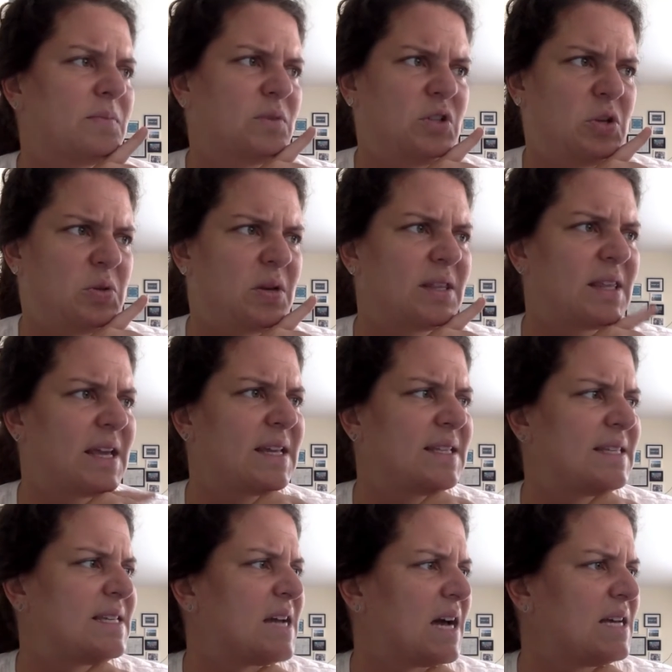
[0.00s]
Do you think they can
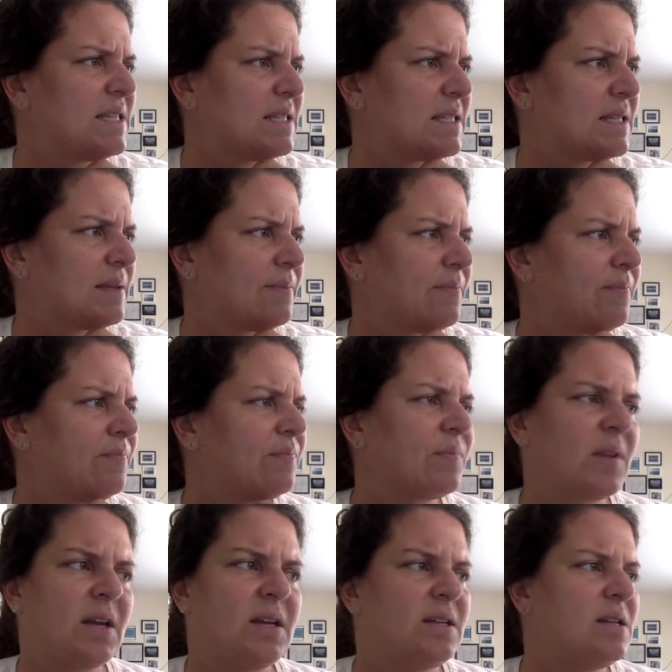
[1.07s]
see us?"
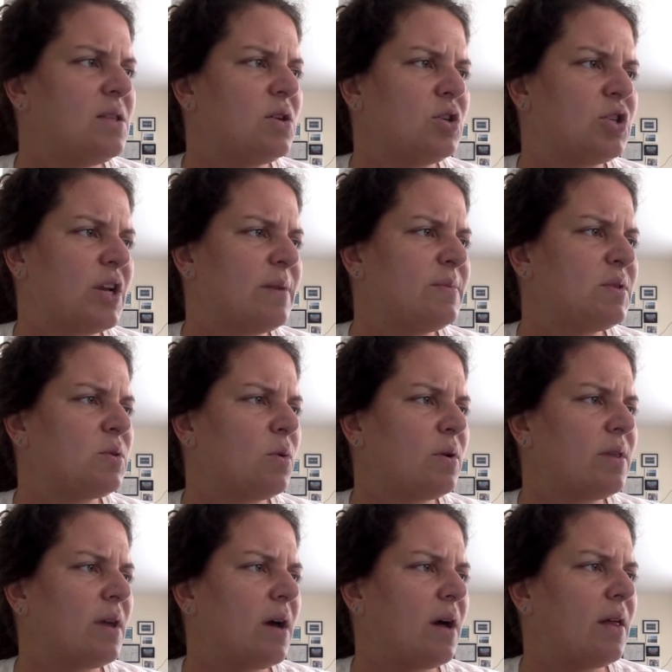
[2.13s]
Neither James
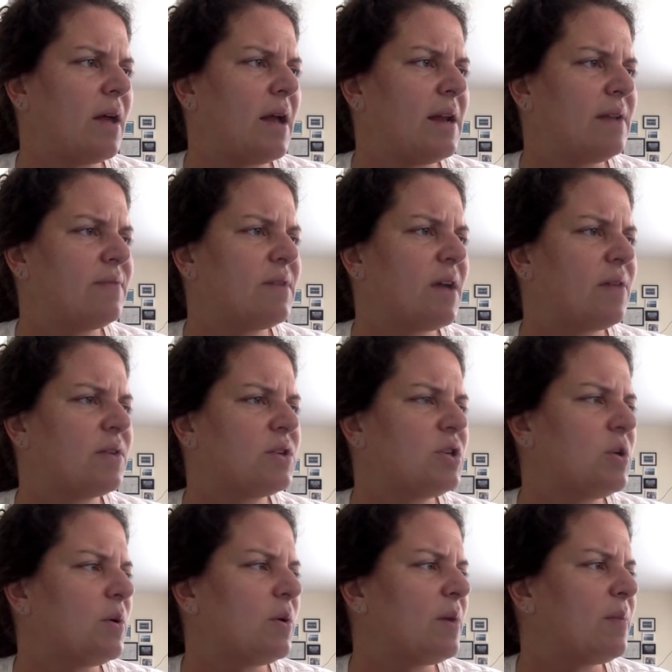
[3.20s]
nor any of the others
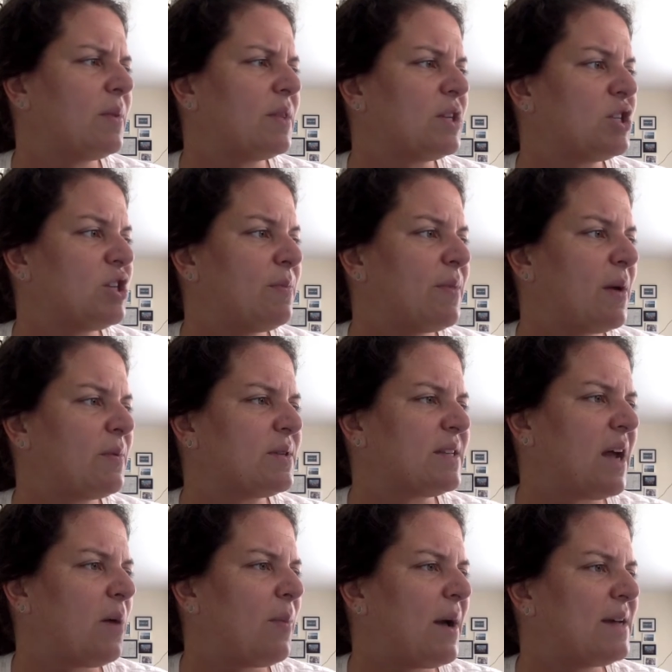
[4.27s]
knew it, but the ship that was
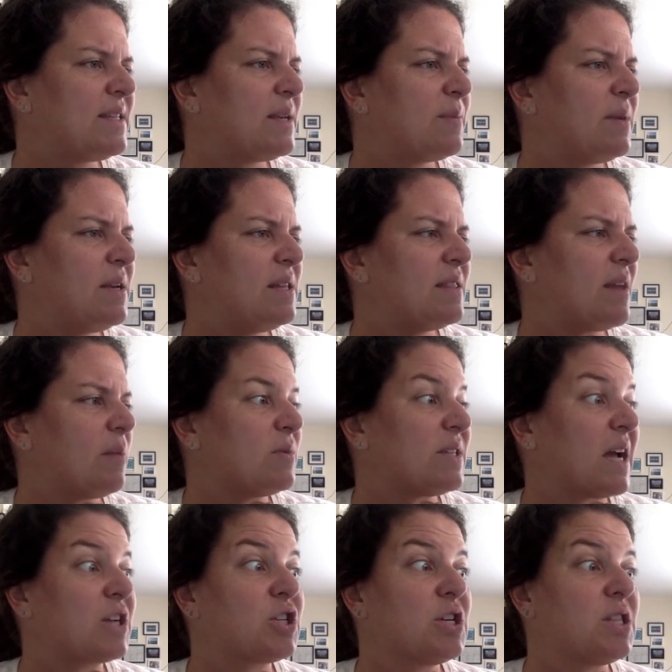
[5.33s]
now passing beneath them was
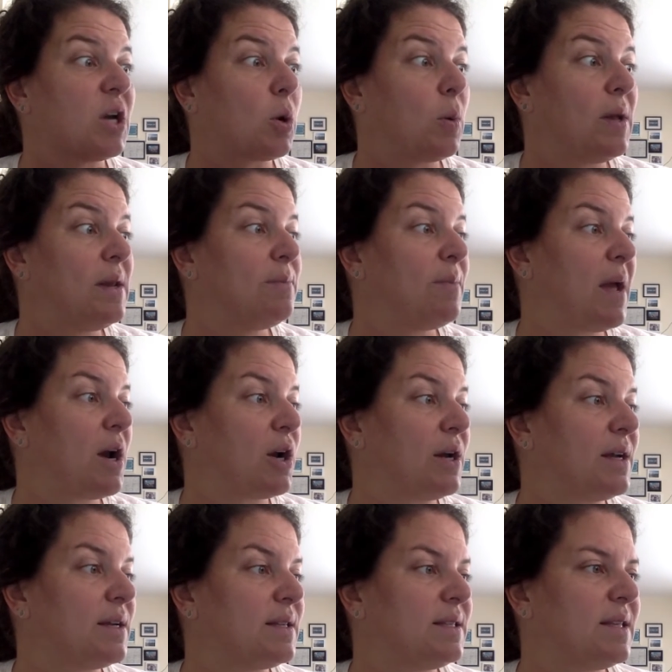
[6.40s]
actually the Queen
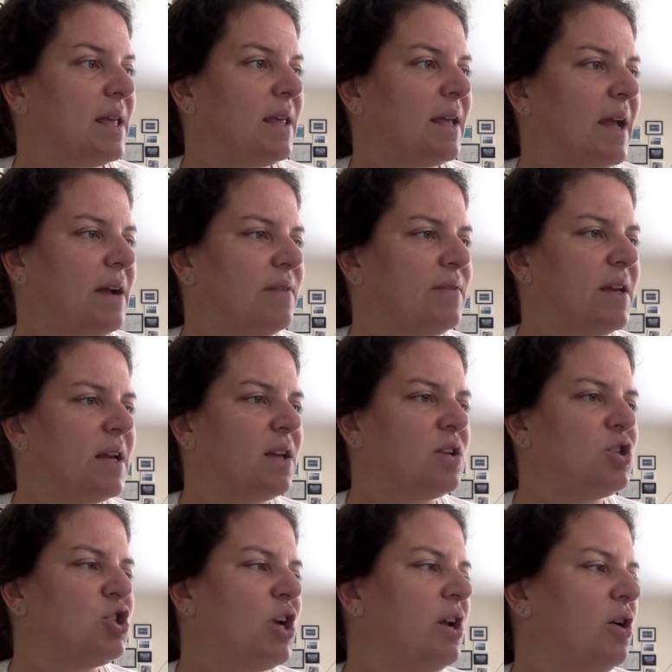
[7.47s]
Mary, sailing out of the
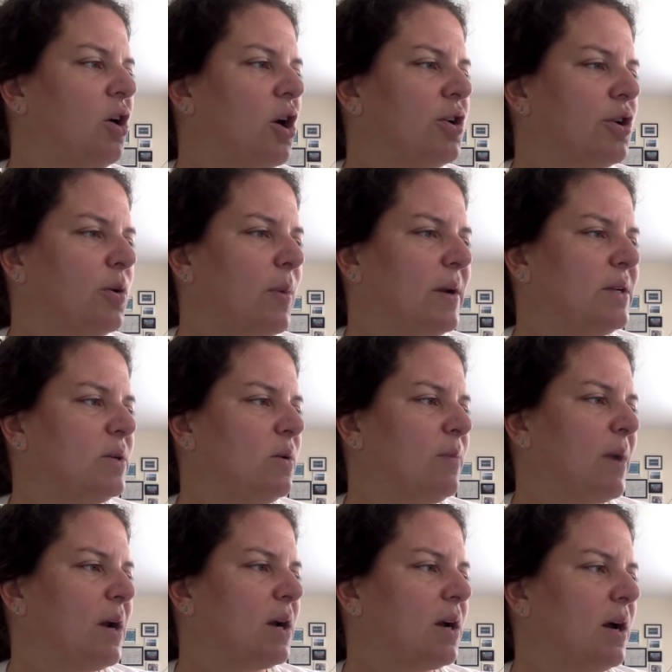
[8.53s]
English Channel on her way to
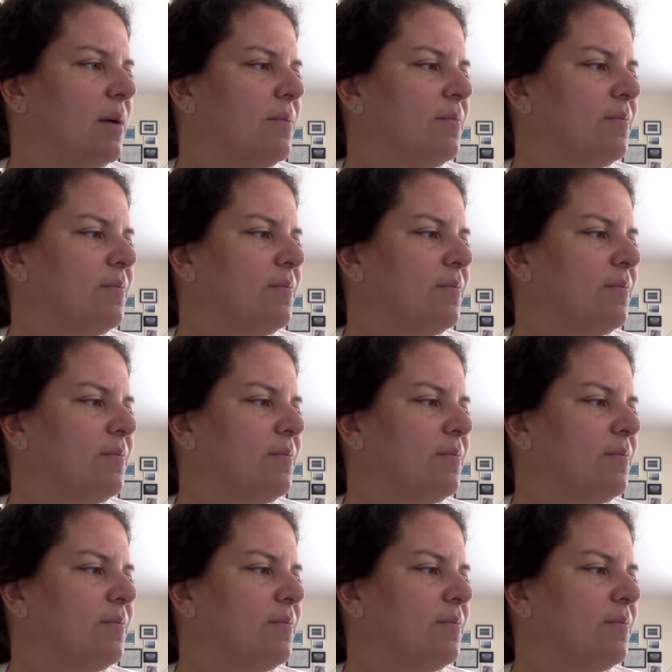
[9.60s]
America.